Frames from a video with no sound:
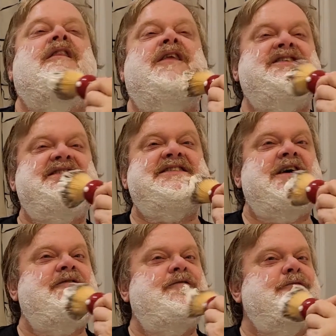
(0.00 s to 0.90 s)
this
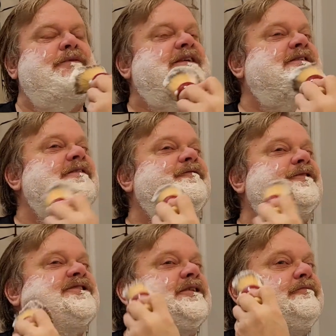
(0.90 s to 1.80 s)
stuff would be good
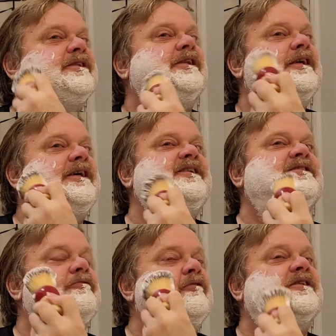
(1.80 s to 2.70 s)
for some of the ladies
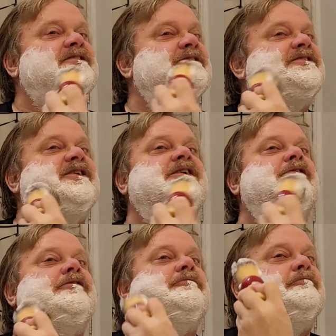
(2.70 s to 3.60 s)
who watch the
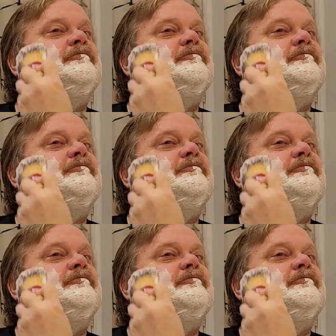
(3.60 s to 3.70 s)
channel.